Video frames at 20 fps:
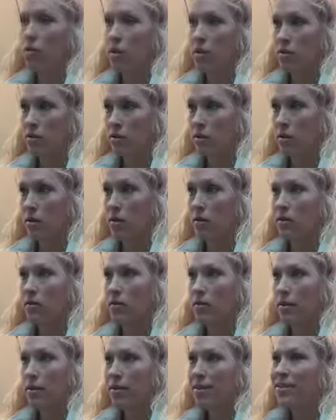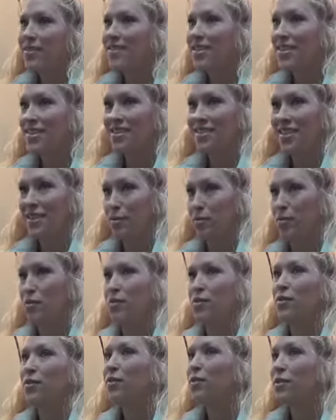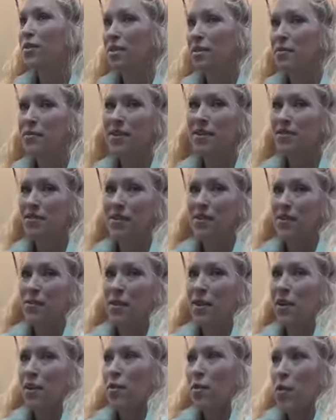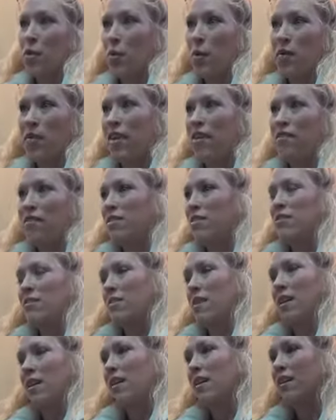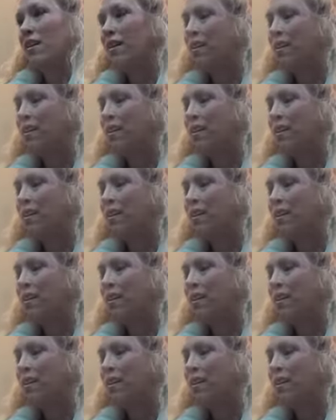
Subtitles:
that's absolutely amazing to me. I don't know what that feels like.